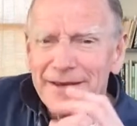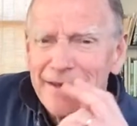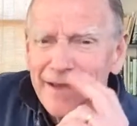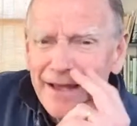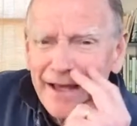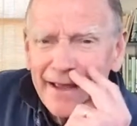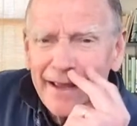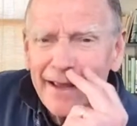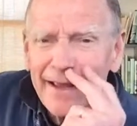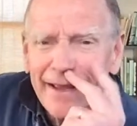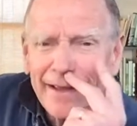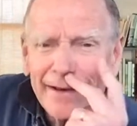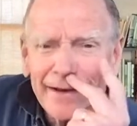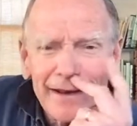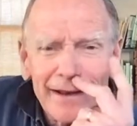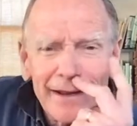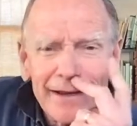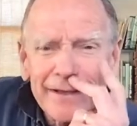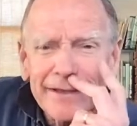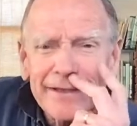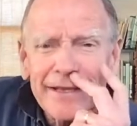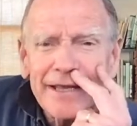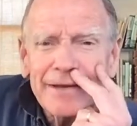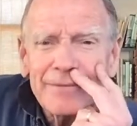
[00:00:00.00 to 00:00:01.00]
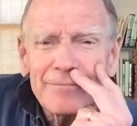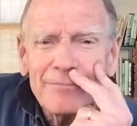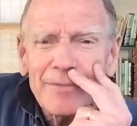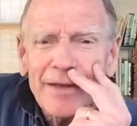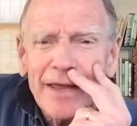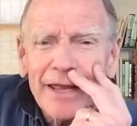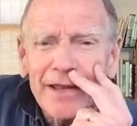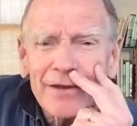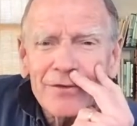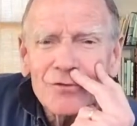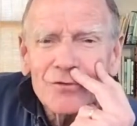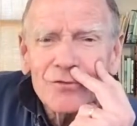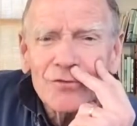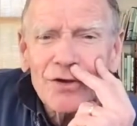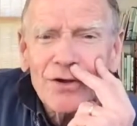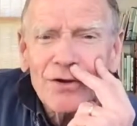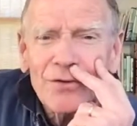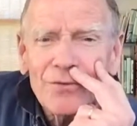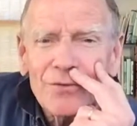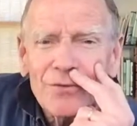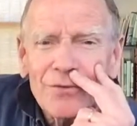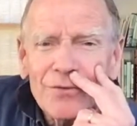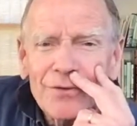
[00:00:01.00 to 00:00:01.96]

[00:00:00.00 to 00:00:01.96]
Diane like that banjo.